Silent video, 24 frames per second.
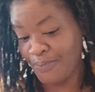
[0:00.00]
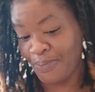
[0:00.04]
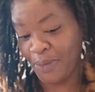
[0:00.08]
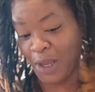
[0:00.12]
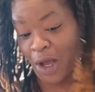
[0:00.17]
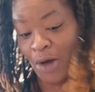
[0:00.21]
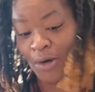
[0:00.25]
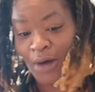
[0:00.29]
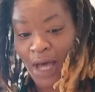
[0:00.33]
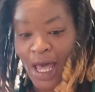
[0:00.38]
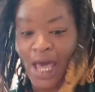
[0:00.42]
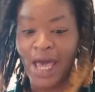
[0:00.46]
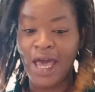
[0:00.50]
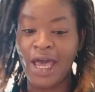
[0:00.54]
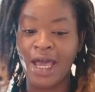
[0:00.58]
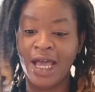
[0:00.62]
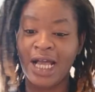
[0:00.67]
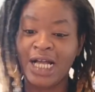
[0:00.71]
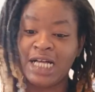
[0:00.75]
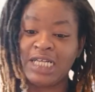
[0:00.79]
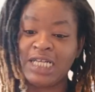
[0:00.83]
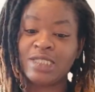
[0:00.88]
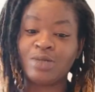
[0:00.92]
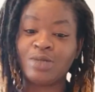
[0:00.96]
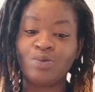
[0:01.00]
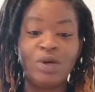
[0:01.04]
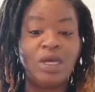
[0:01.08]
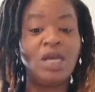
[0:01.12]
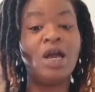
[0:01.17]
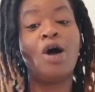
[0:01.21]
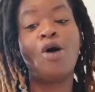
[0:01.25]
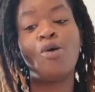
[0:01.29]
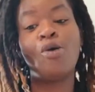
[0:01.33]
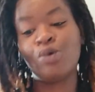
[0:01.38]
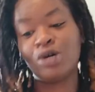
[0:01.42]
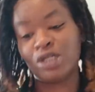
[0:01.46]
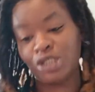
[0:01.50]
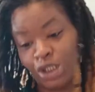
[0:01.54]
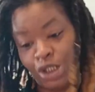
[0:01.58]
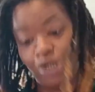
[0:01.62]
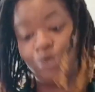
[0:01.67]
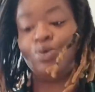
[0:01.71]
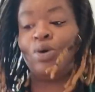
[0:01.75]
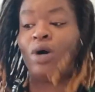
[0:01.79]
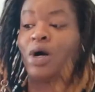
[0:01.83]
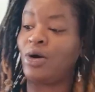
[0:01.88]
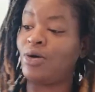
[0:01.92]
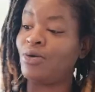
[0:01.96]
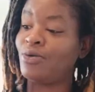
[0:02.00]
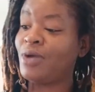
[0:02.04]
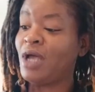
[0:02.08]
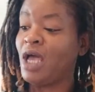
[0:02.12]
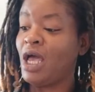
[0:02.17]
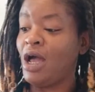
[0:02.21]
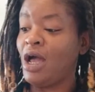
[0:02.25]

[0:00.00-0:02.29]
Okay, because we on what you on.